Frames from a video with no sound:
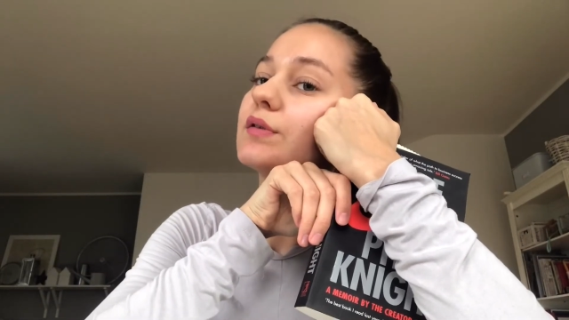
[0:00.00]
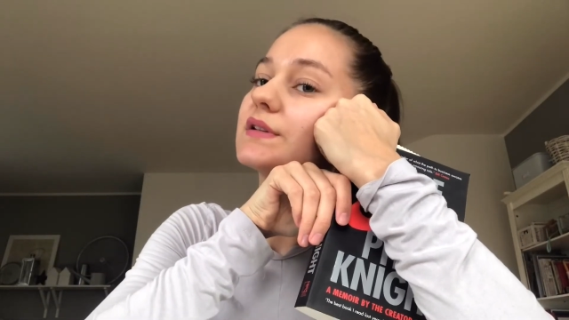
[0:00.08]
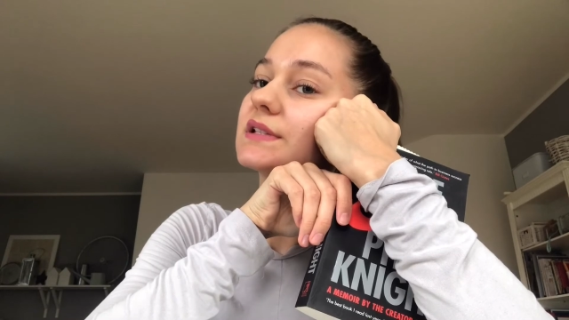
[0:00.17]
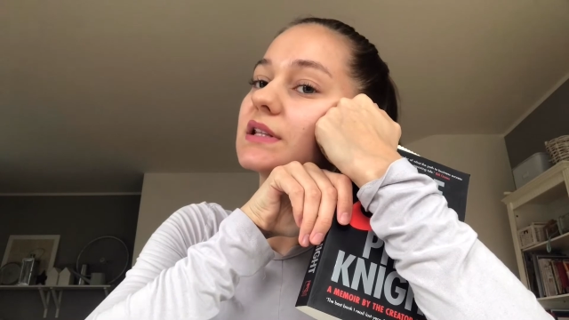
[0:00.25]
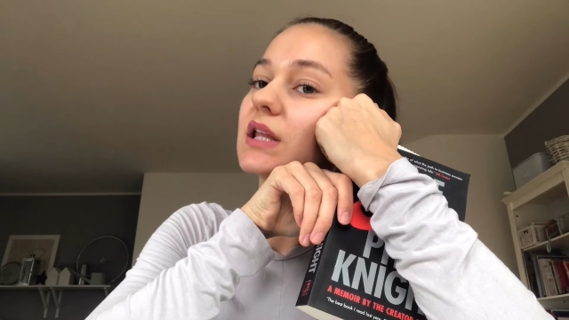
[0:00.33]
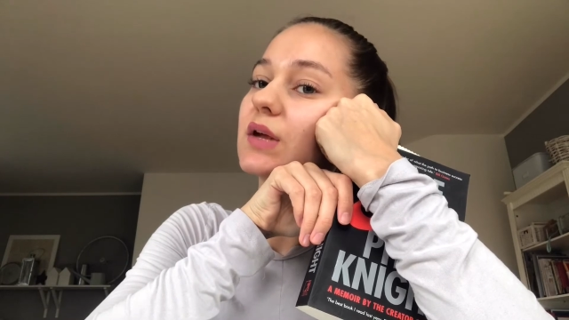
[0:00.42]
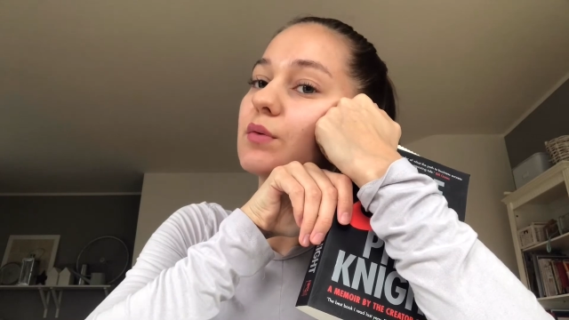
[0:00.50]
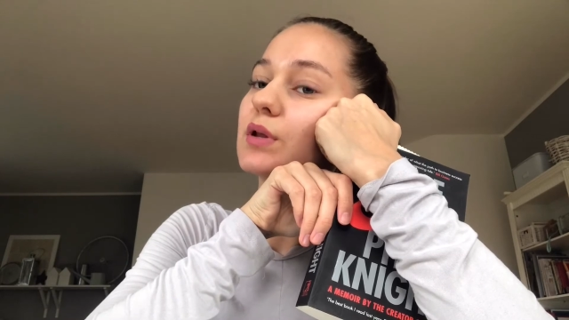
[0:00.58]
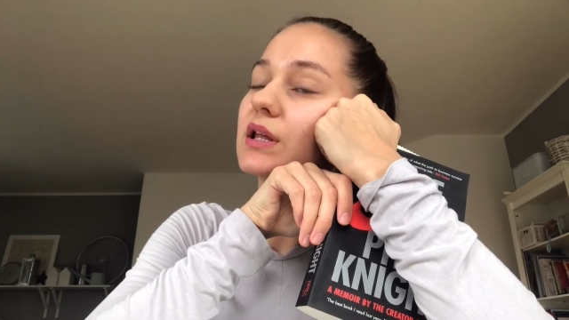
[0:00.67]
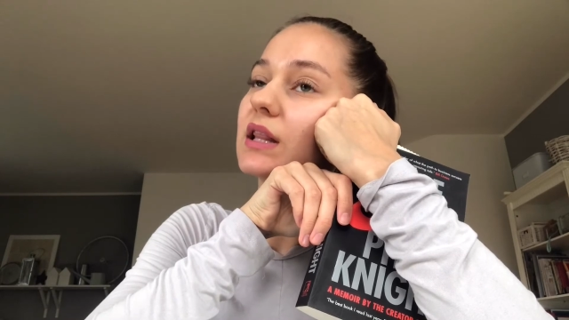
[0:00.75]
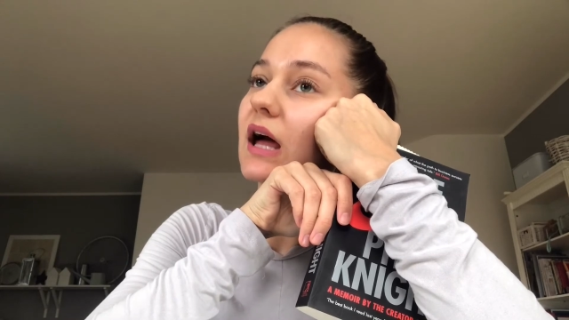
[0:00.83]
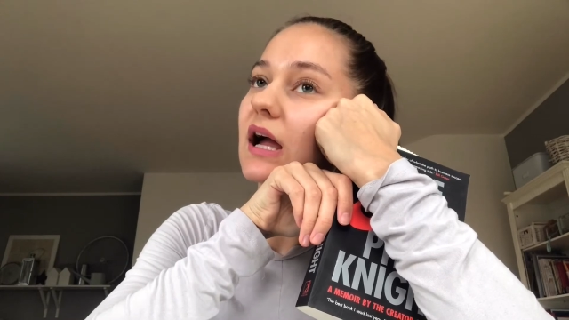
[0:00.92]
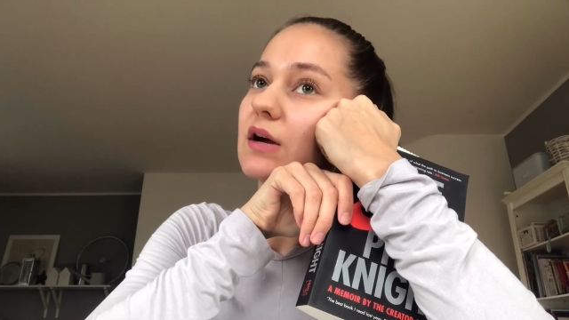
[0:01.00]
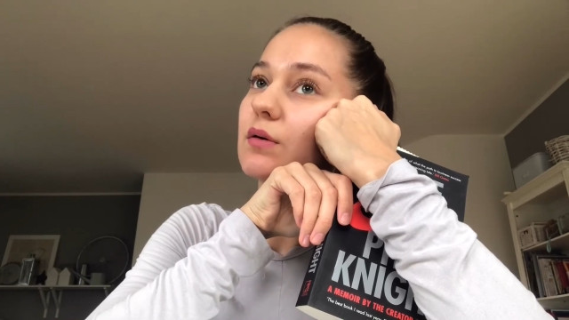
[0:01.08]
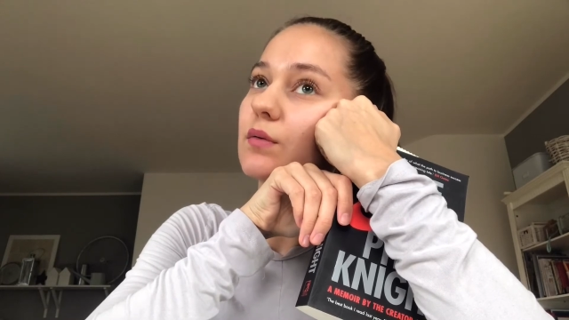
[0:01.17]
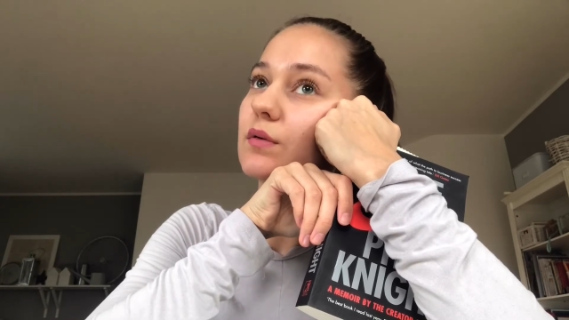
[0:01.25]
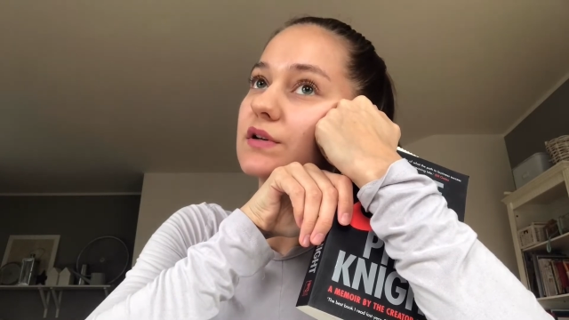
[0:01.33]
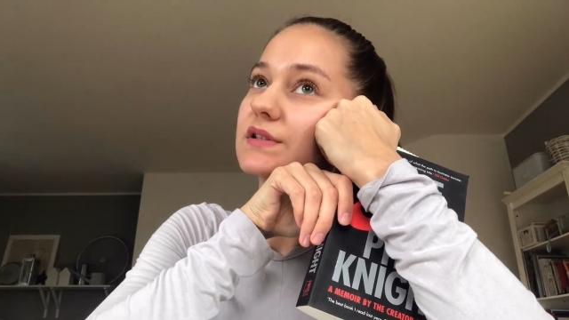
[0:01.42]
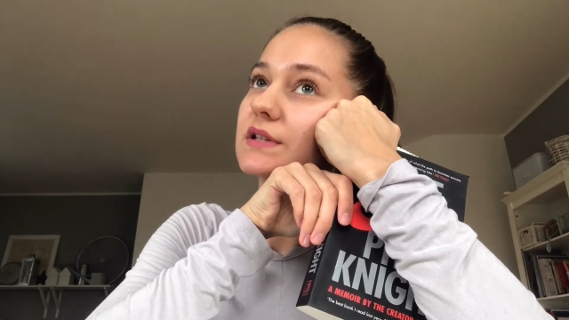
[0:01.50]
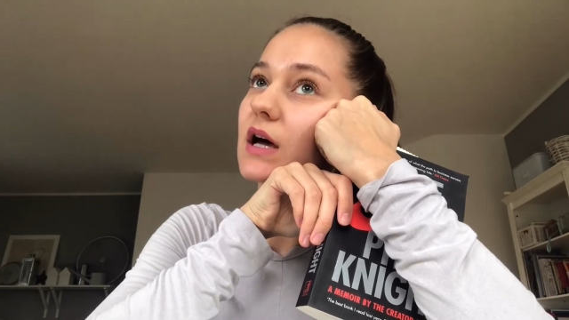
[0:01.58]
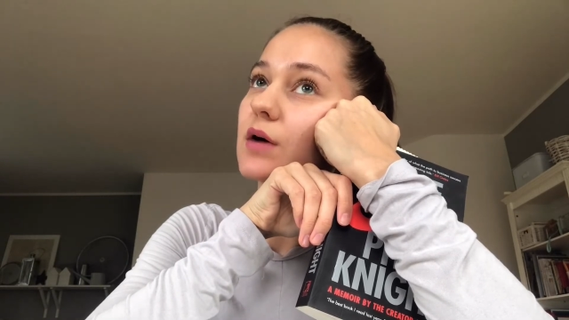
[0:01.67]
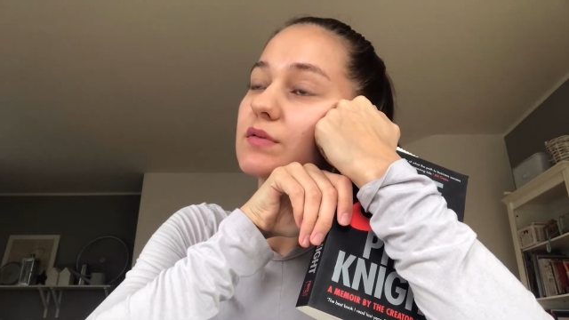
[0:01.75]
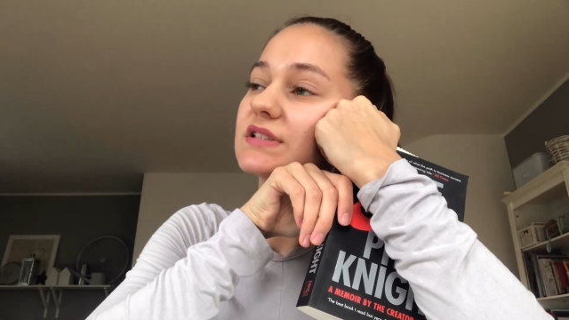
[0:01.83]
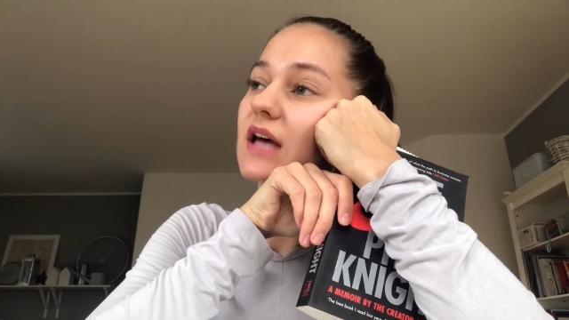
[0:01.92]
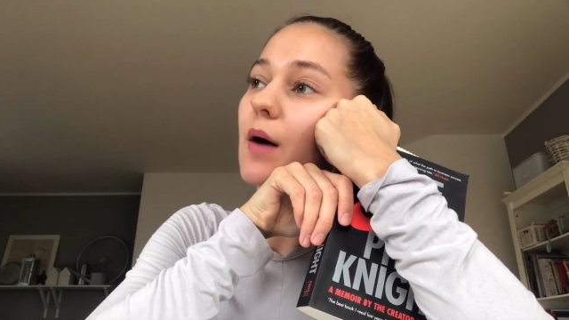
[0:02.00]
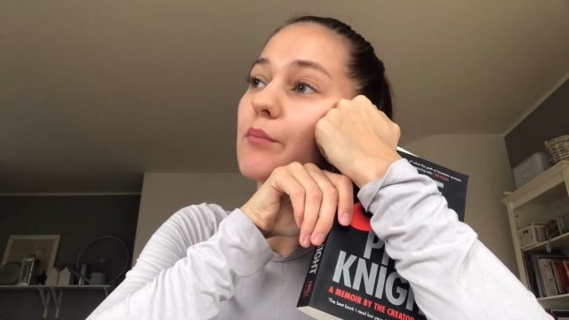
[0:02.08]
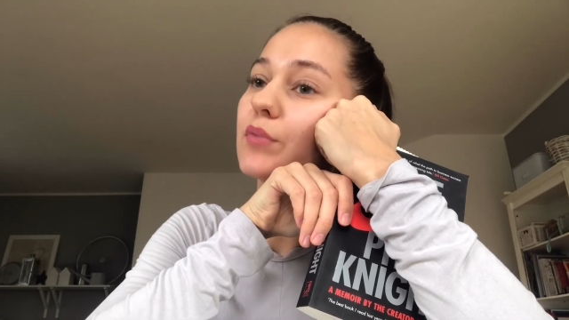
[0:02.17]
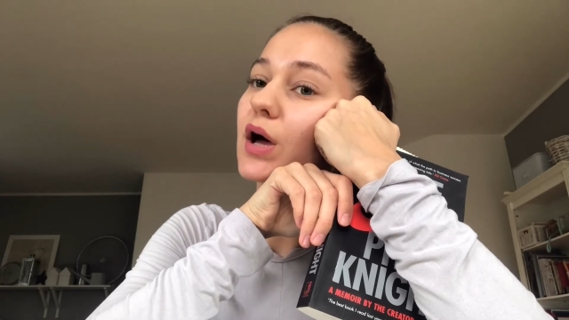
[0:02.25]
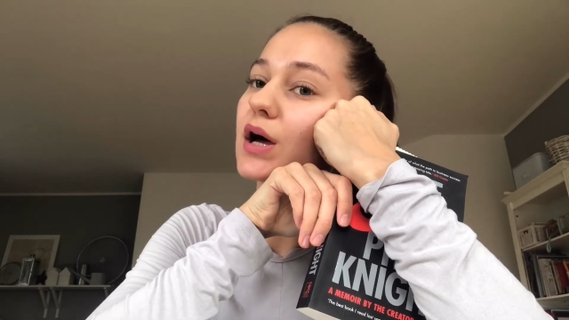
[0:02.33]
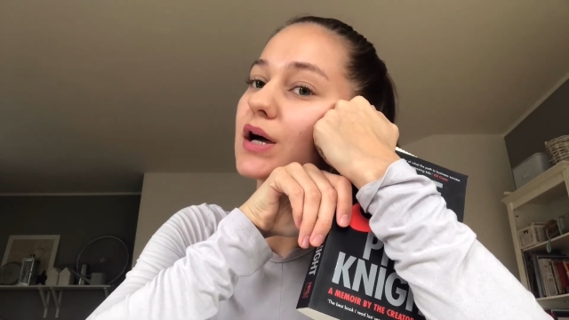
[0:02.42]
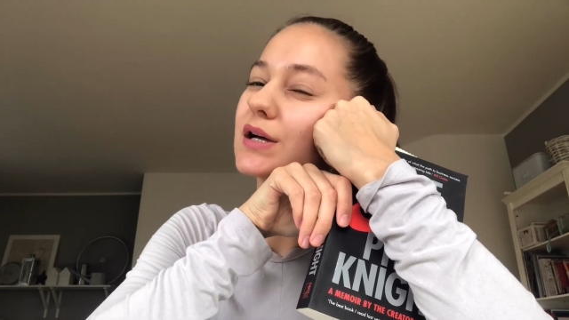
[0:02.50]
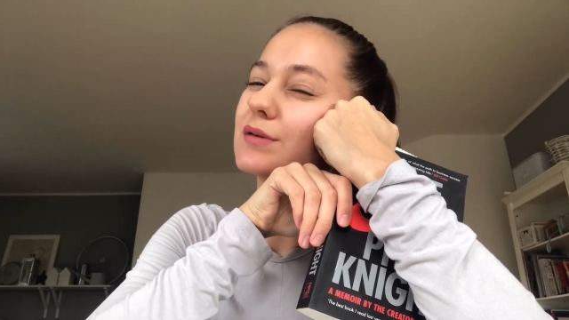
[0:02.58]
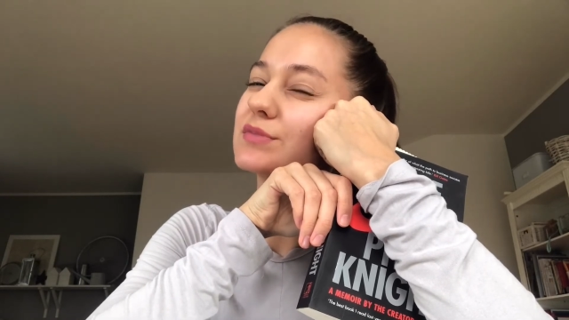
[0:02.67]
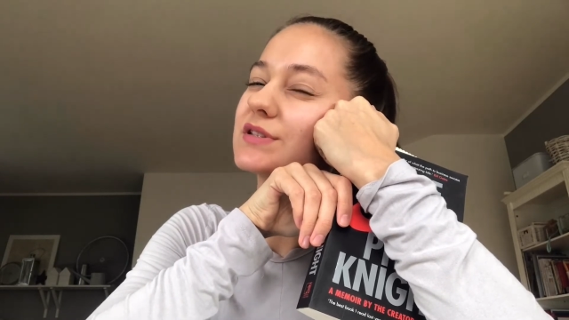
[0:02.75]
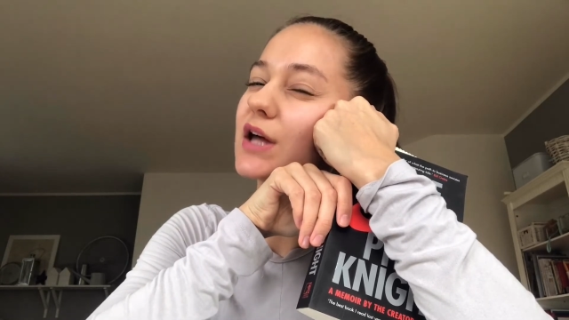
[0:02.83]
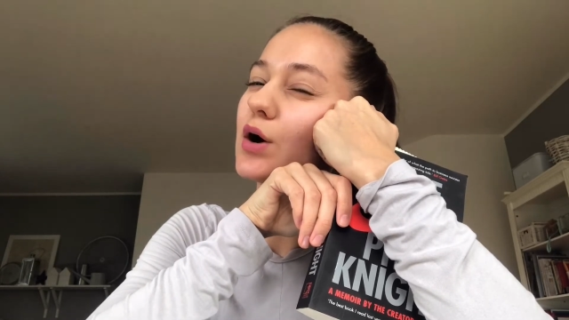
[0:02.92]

recently really like was sometimes,